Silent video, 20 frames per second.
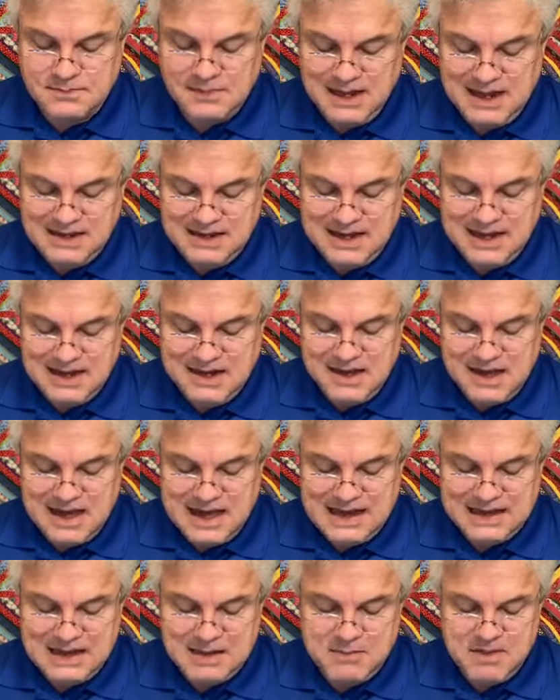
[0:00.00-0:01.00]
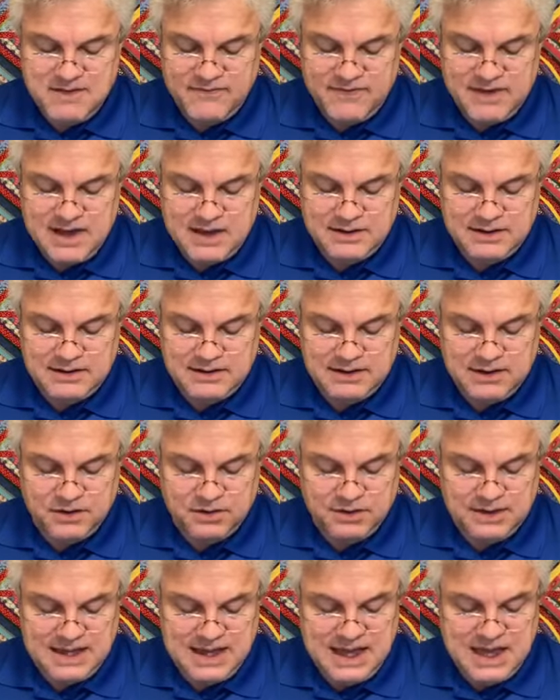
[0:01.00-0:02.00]
Indeed, God can be found in
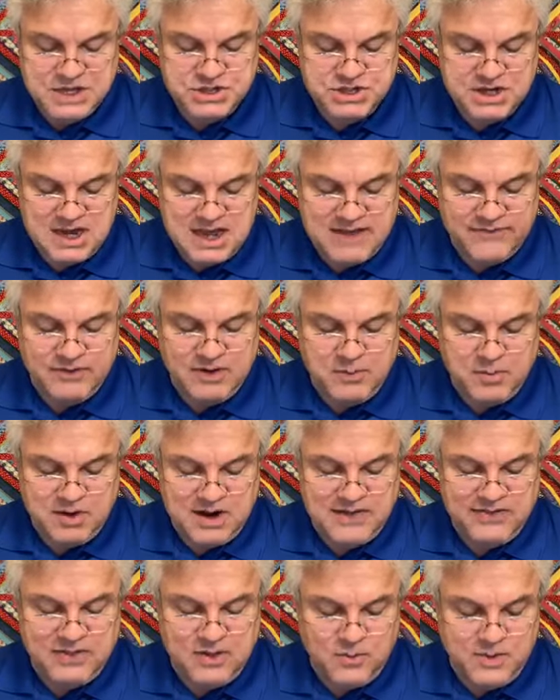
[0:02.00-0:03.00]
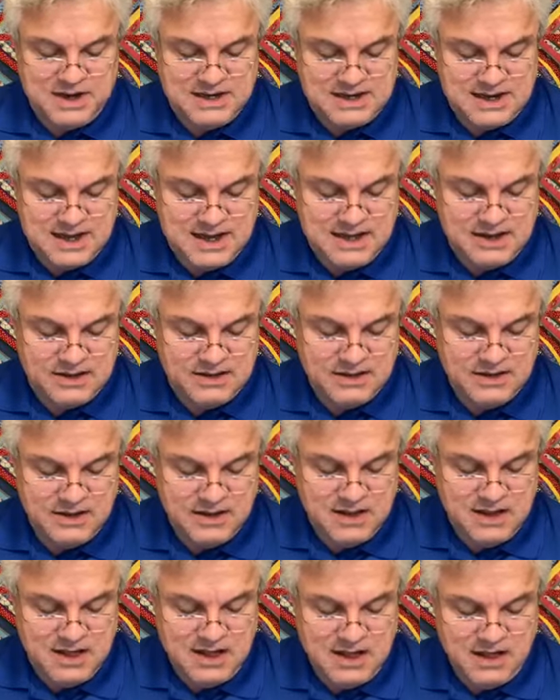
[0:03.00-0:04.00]
literally each and every breath that we take.
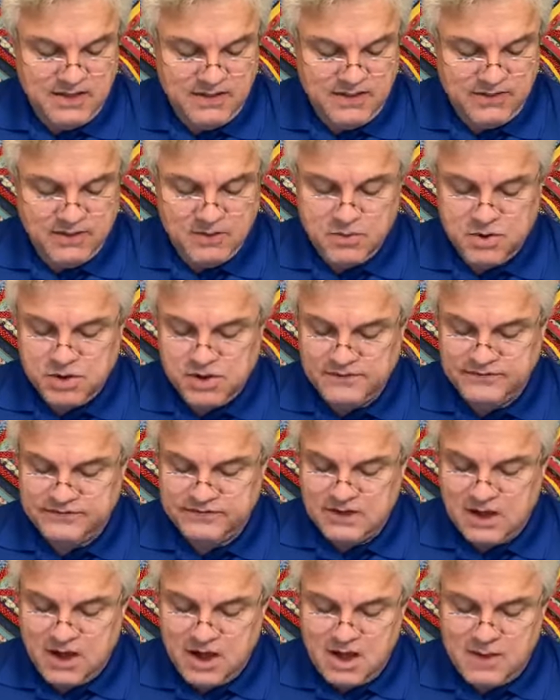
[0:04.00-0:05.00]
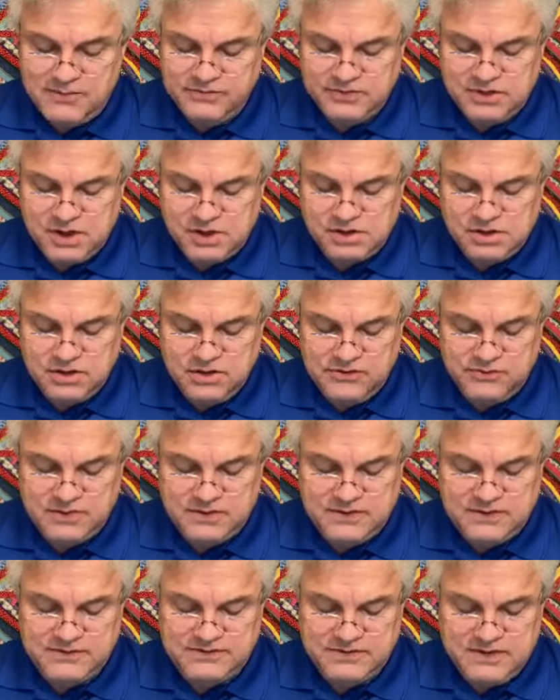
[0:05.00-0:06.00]
The book of Psalms concludes
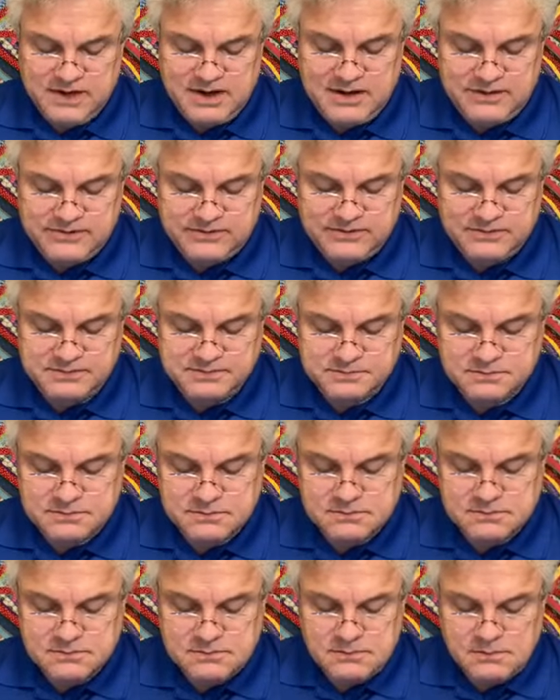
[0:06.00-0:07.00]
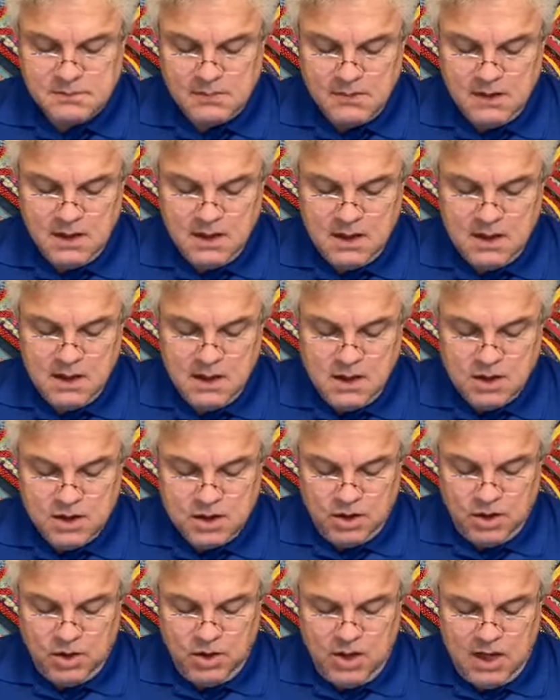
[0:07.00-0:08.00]
with the sentence,
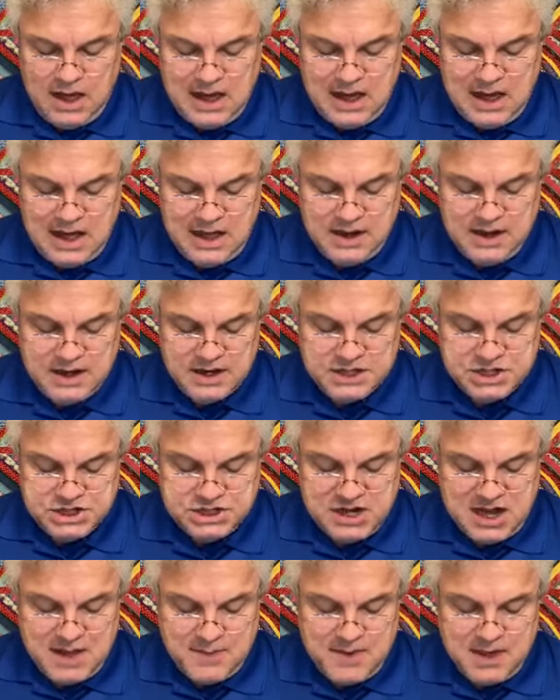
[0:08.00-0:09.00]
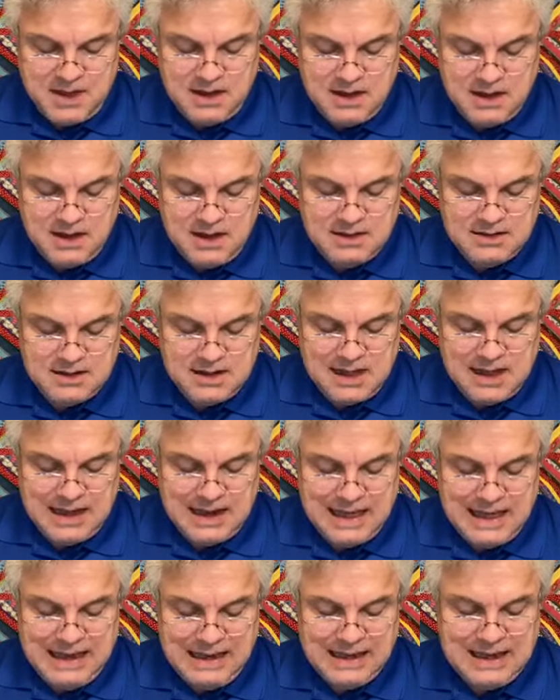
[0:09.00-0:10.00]
Kol ha neshama
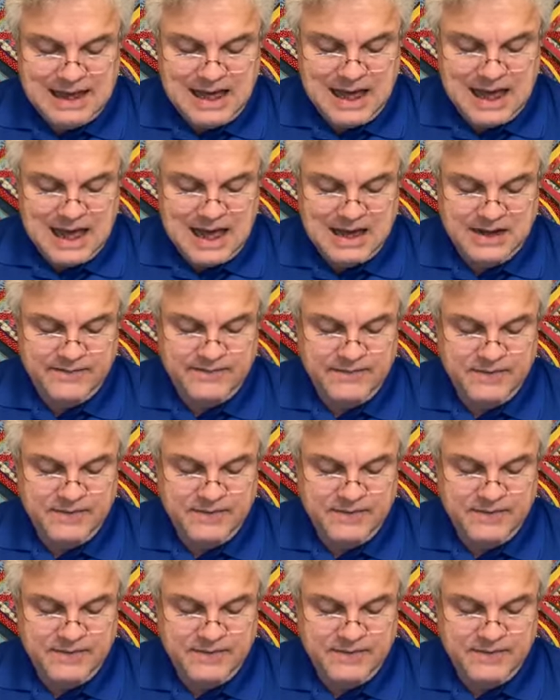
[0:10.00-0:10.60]
tehalel ka,